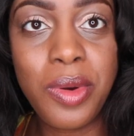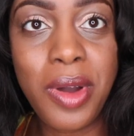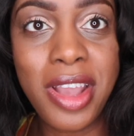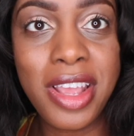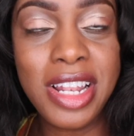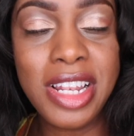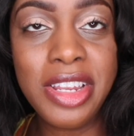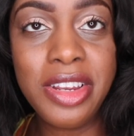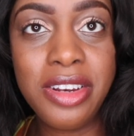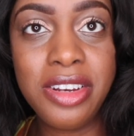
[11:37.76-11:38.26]
I
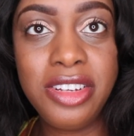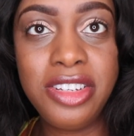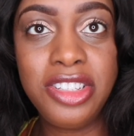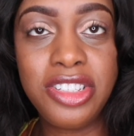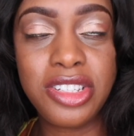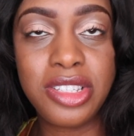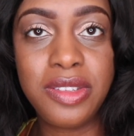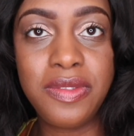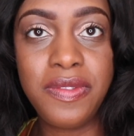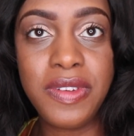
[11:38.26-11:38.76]
literally
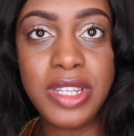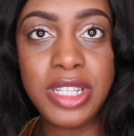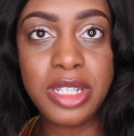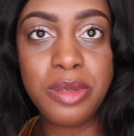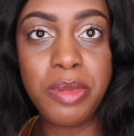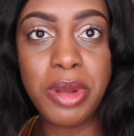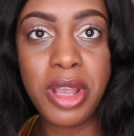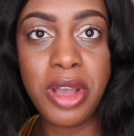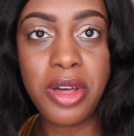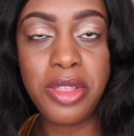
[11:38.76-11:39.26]
just finished
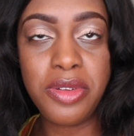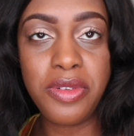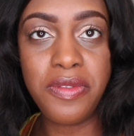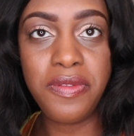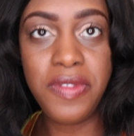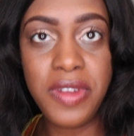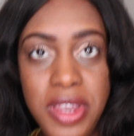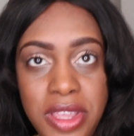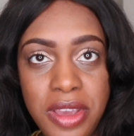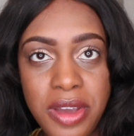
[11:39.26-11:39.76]
my other
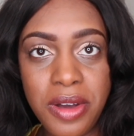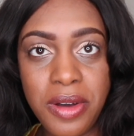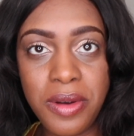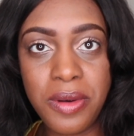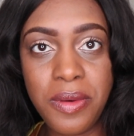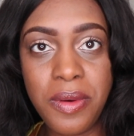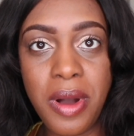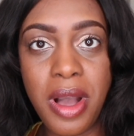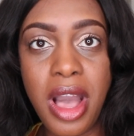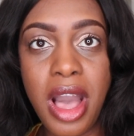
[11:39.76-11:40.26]

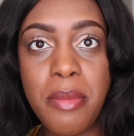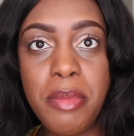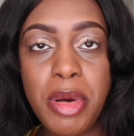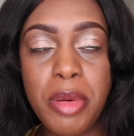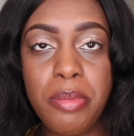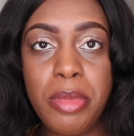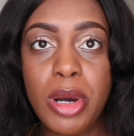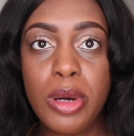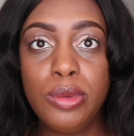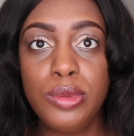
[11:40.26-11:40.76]
video. I'm
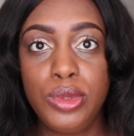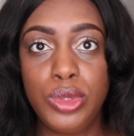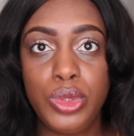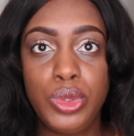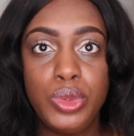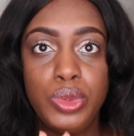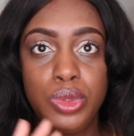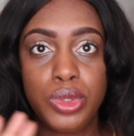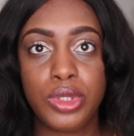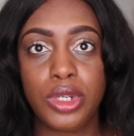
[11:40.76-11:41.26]
about
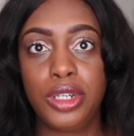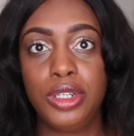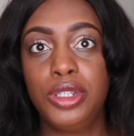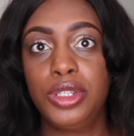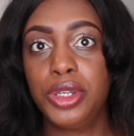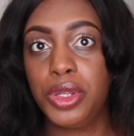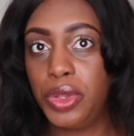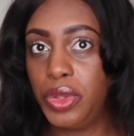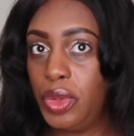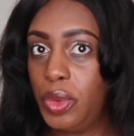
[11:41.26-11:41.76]
to
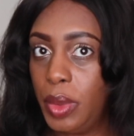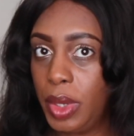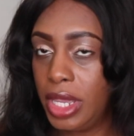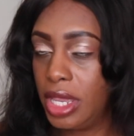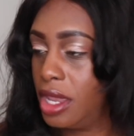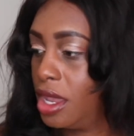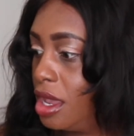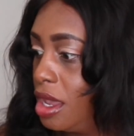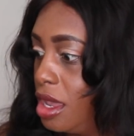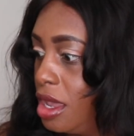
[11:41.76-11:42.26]
start
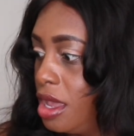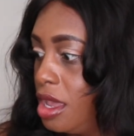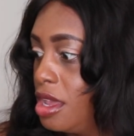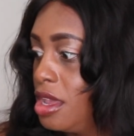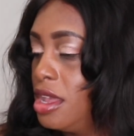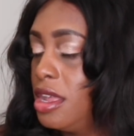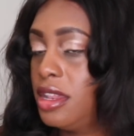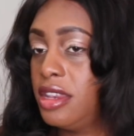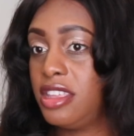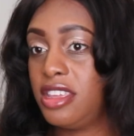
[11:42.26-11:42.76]
doing
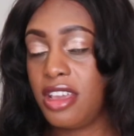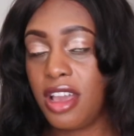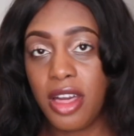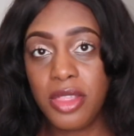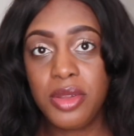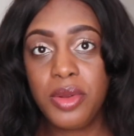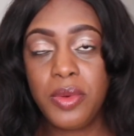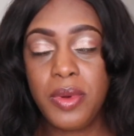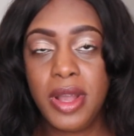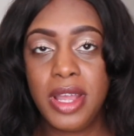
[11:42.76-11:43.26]
the
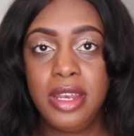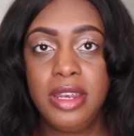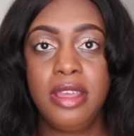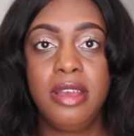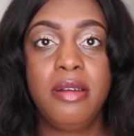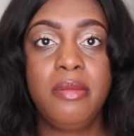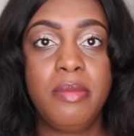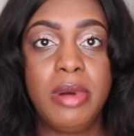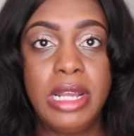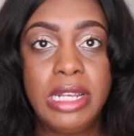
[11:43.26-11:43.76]
other one,
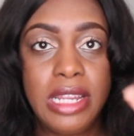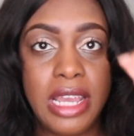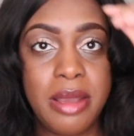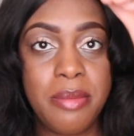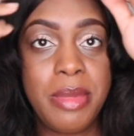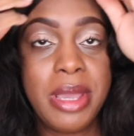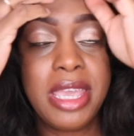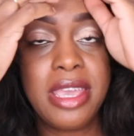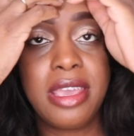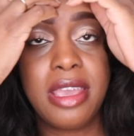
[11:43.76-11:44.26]
but I
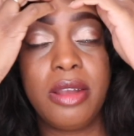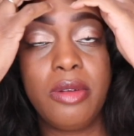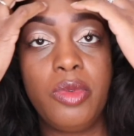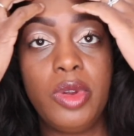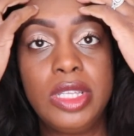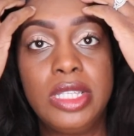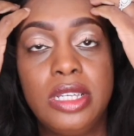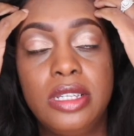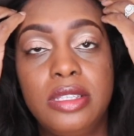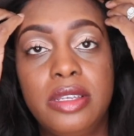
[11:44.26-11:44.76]
might get
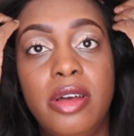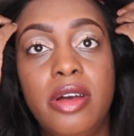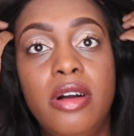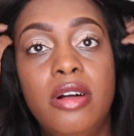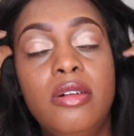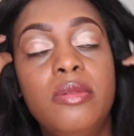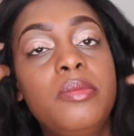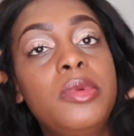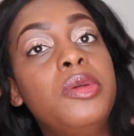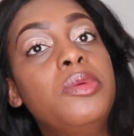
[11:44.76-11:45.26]
Rissa to
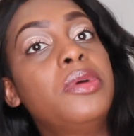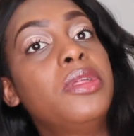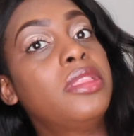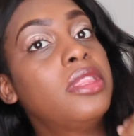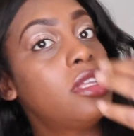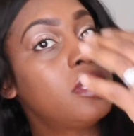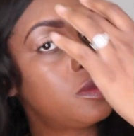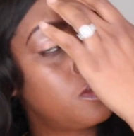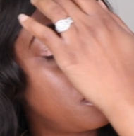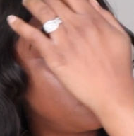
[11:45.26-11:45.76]
help me with
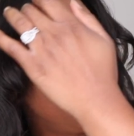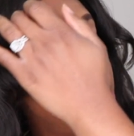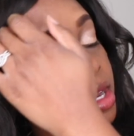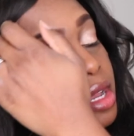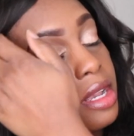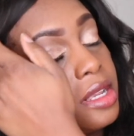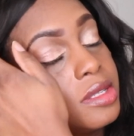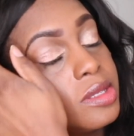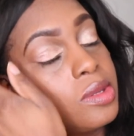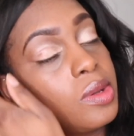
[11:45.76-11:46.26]
this one.
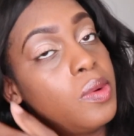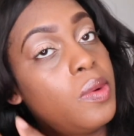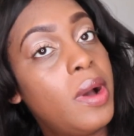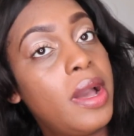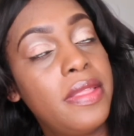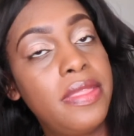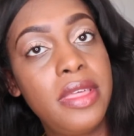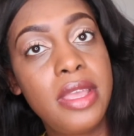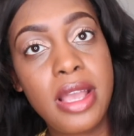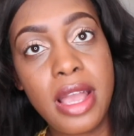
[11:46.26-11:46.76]
So
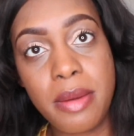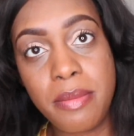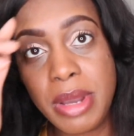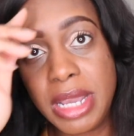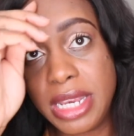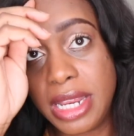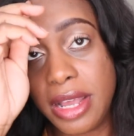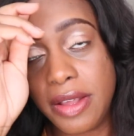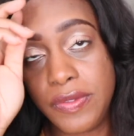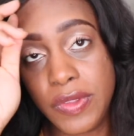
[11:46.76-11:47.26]
I think I
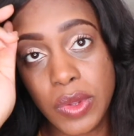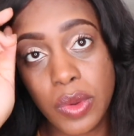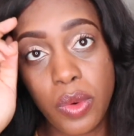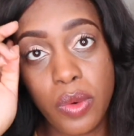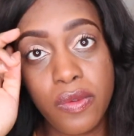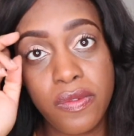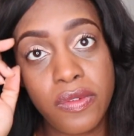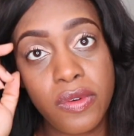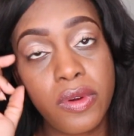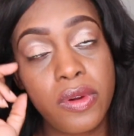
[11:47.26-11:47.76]
might have to
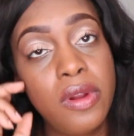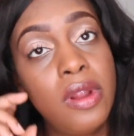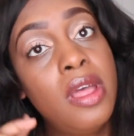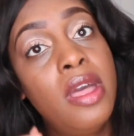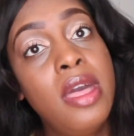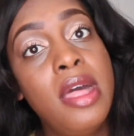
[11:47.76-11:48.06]
go for